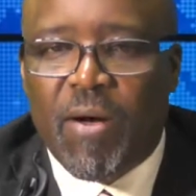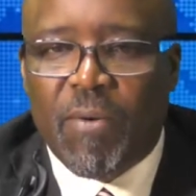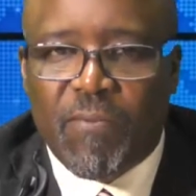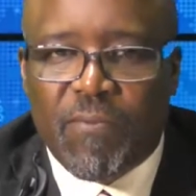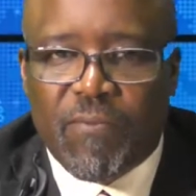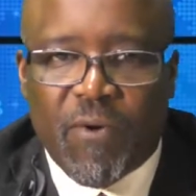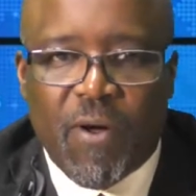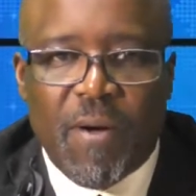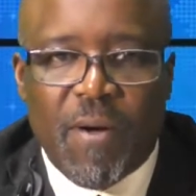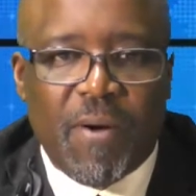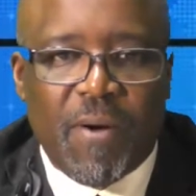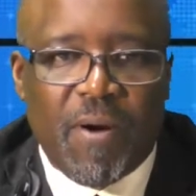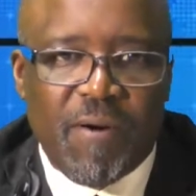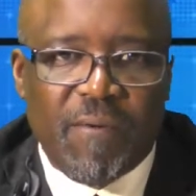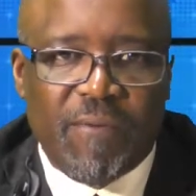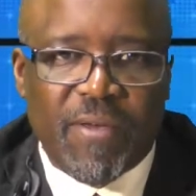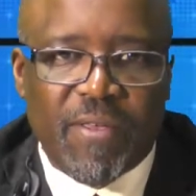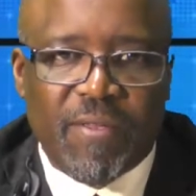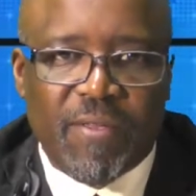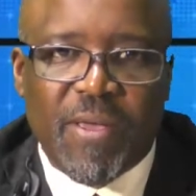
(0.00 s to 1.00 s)
from
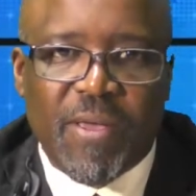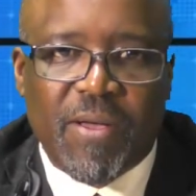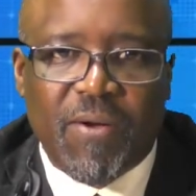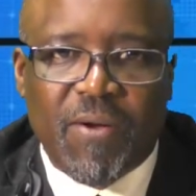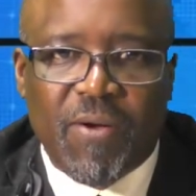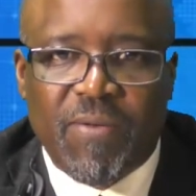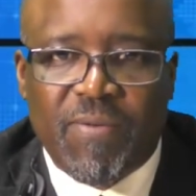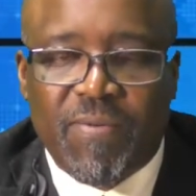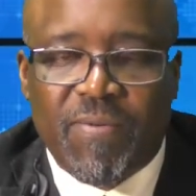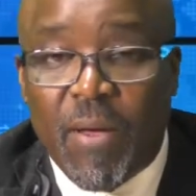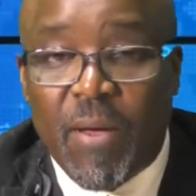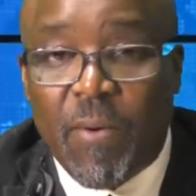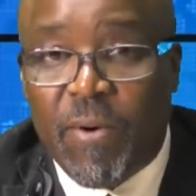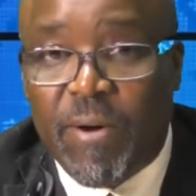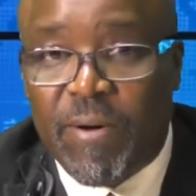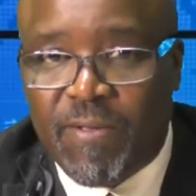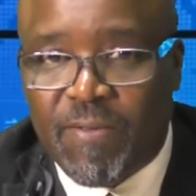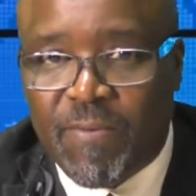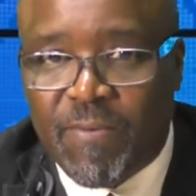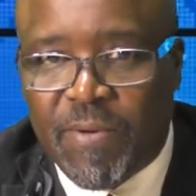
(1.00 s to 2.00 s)
office, because they
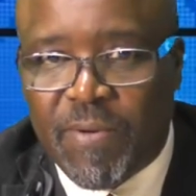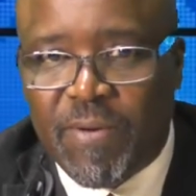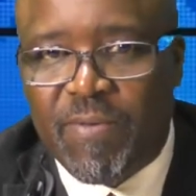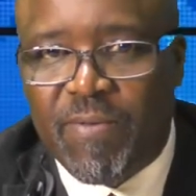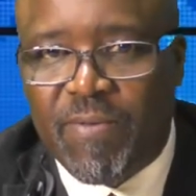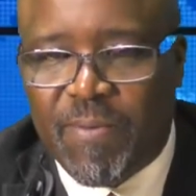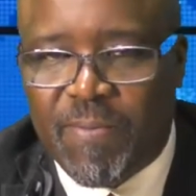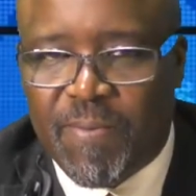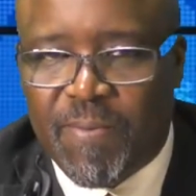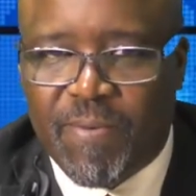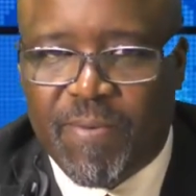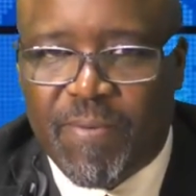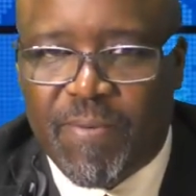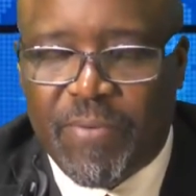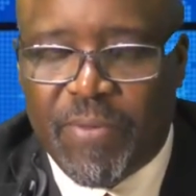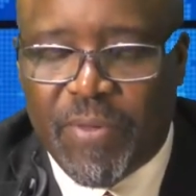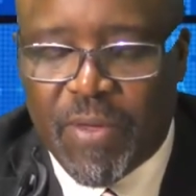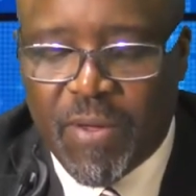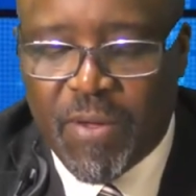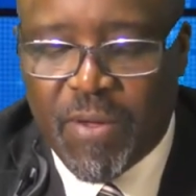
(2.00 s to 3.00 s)
were responsible
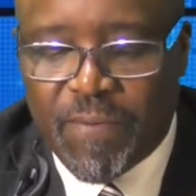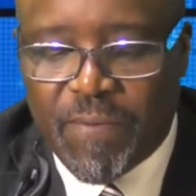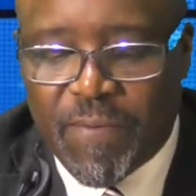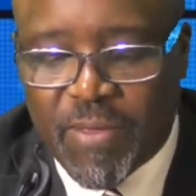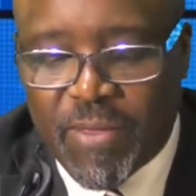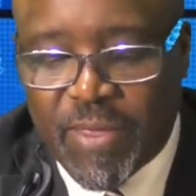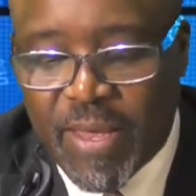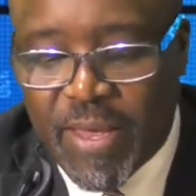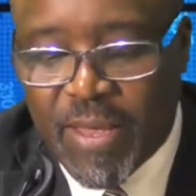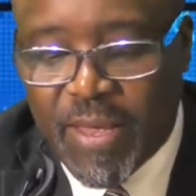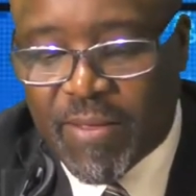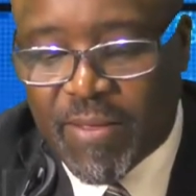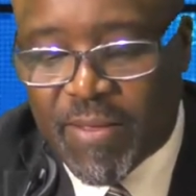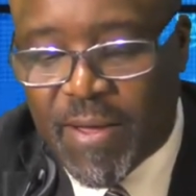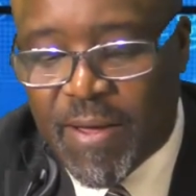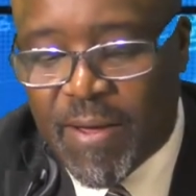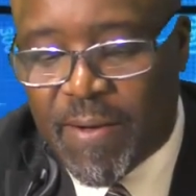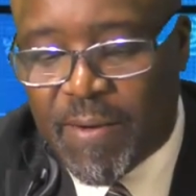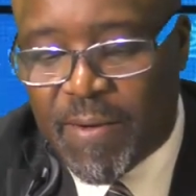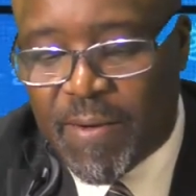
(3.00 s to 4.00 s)
for this
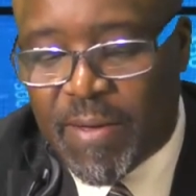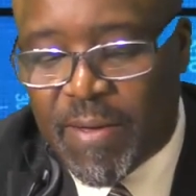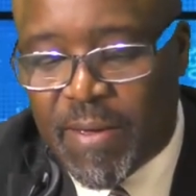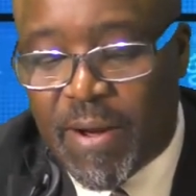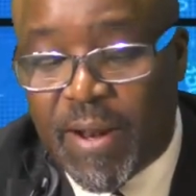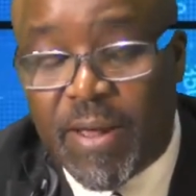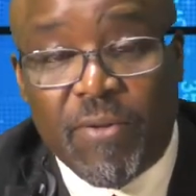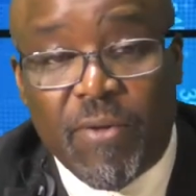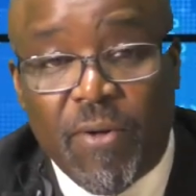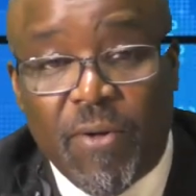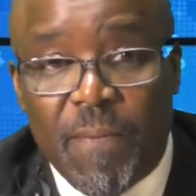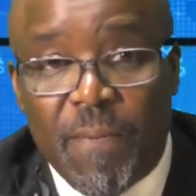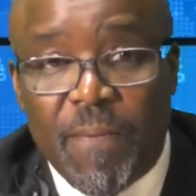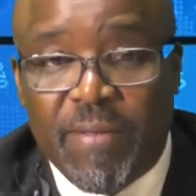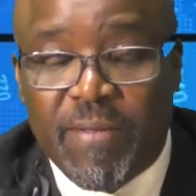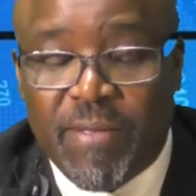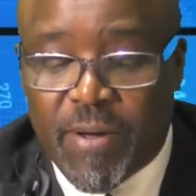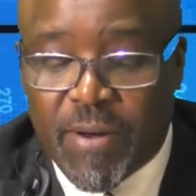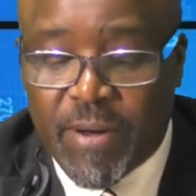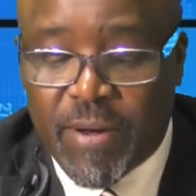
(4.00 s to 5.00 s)
electoral
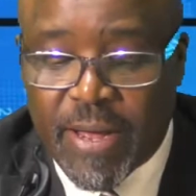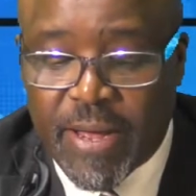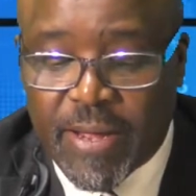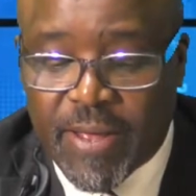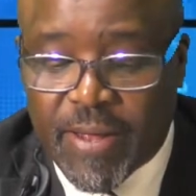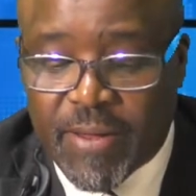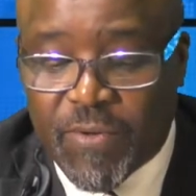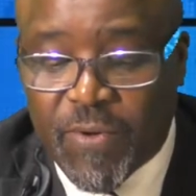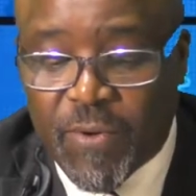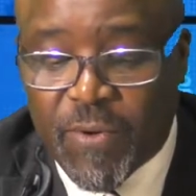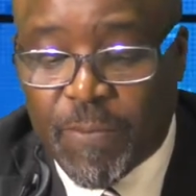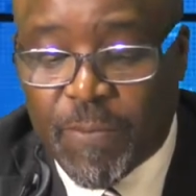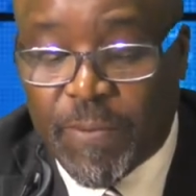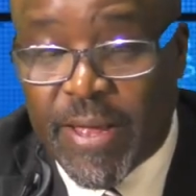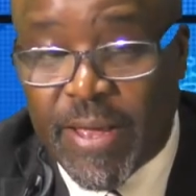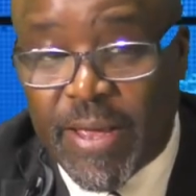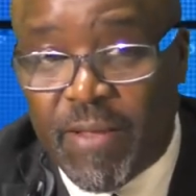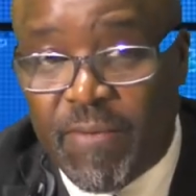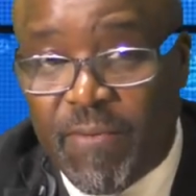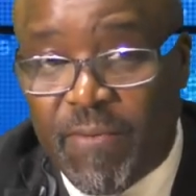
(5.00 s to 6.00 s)
misconduct that took
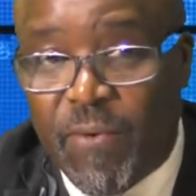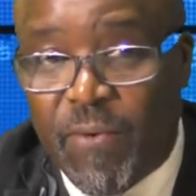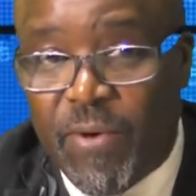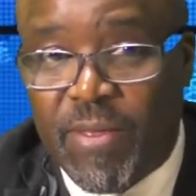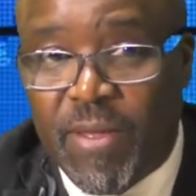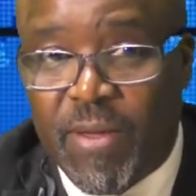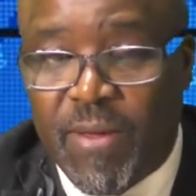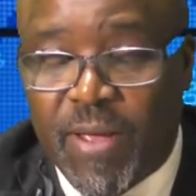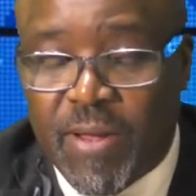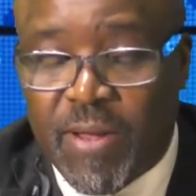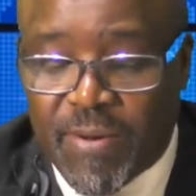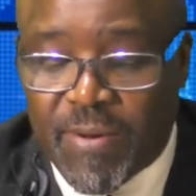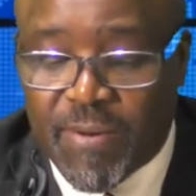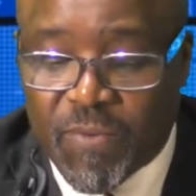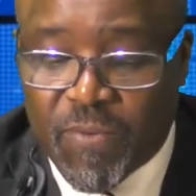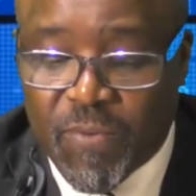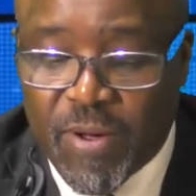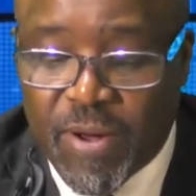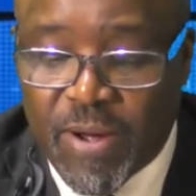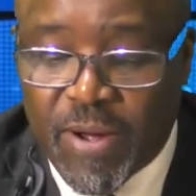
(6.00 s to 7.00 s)
place, for which the
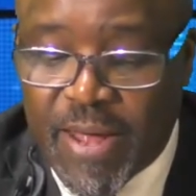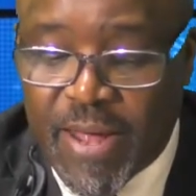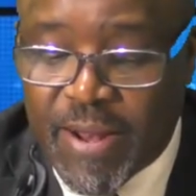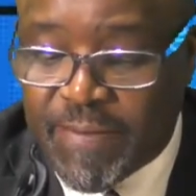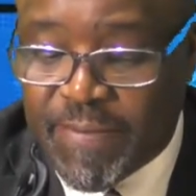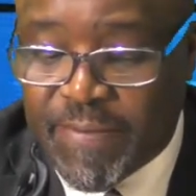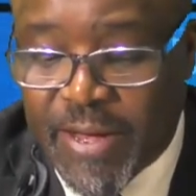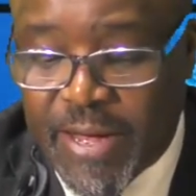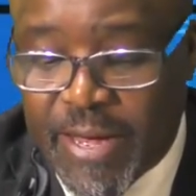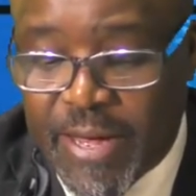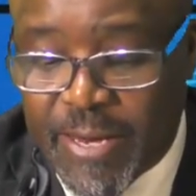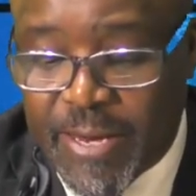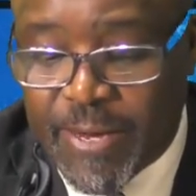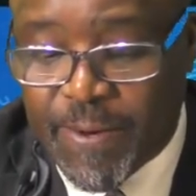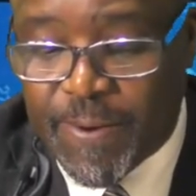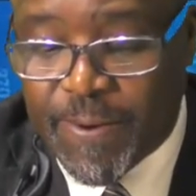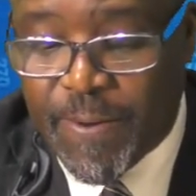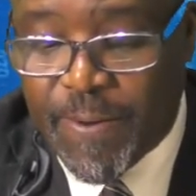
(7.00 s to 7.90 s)
elections were nullified.